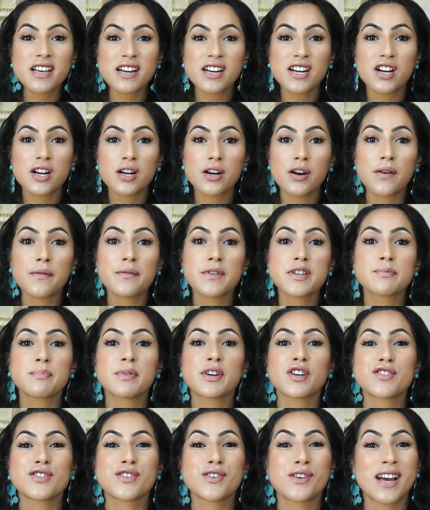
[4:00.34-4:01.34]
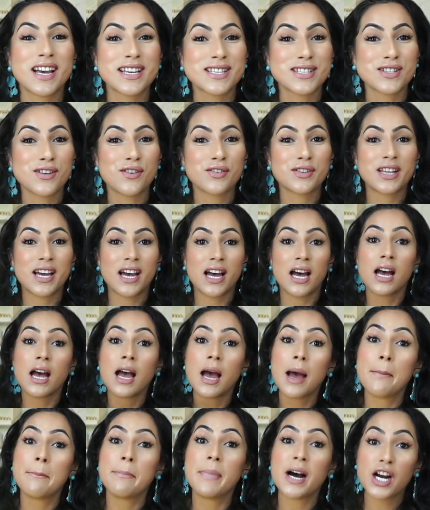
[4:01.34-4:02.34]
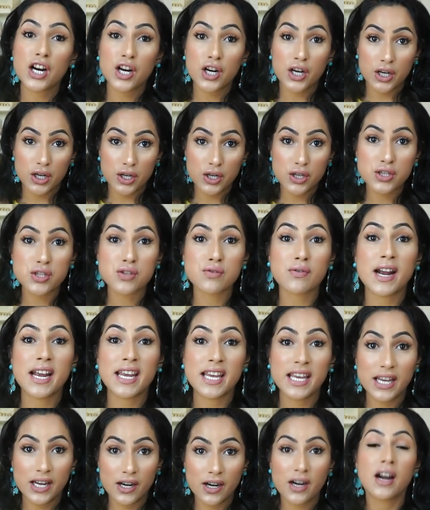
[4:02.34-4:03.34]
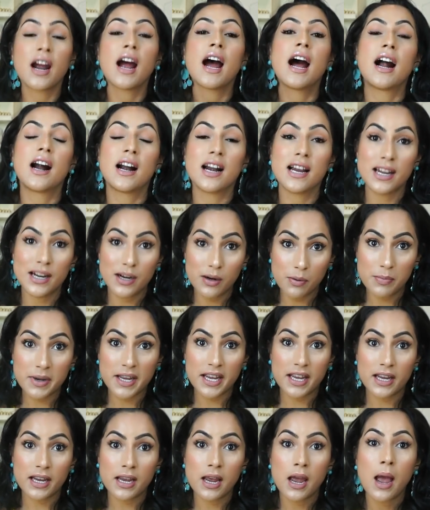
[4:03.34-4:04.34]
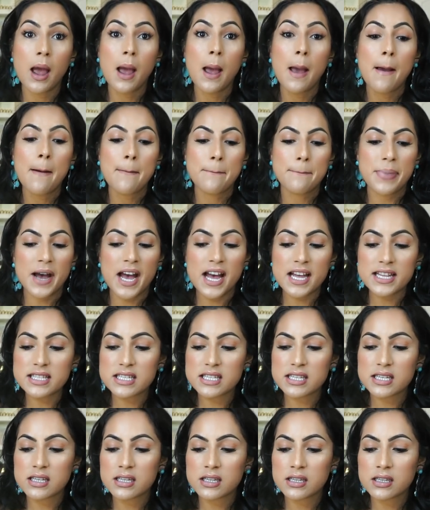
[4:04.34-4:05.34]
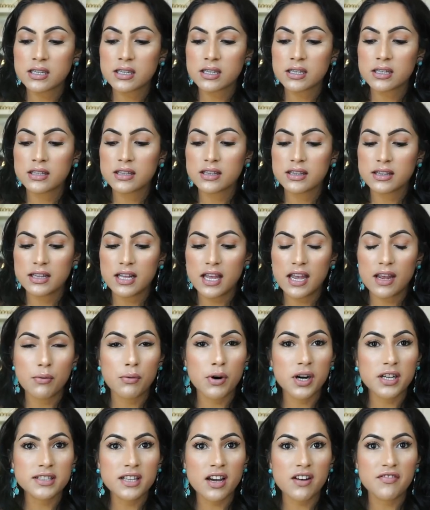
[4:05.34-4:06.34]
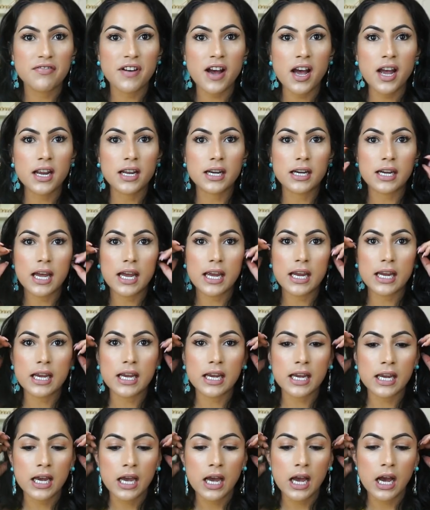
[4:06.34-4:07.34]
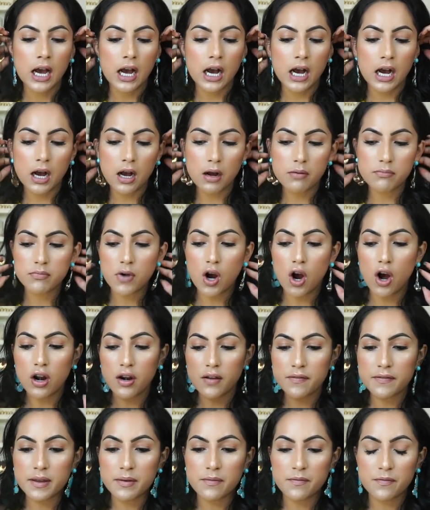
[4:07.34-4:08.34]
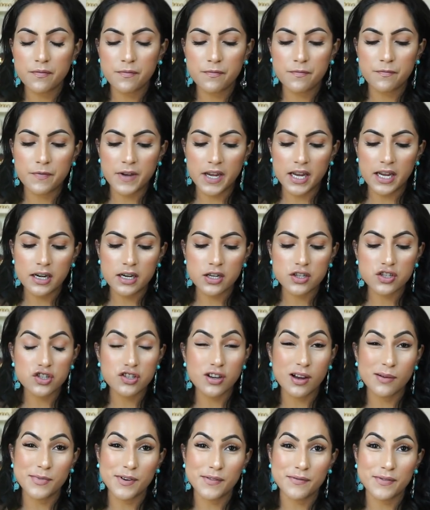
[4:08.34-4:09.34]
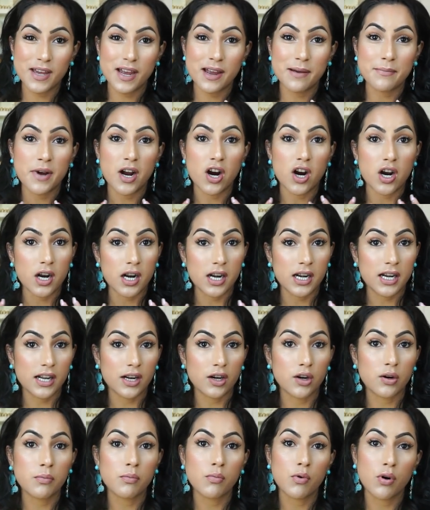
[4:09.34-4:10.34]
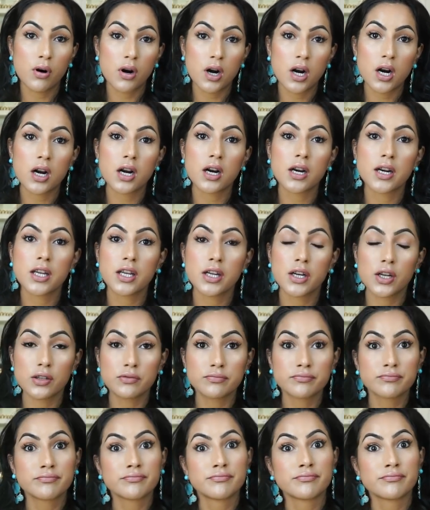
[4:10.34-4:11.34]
a little nervous because you guys know that my girls right here are a little big, but it worked out fine. Like, all of them fit. Some of them are a little more, you know,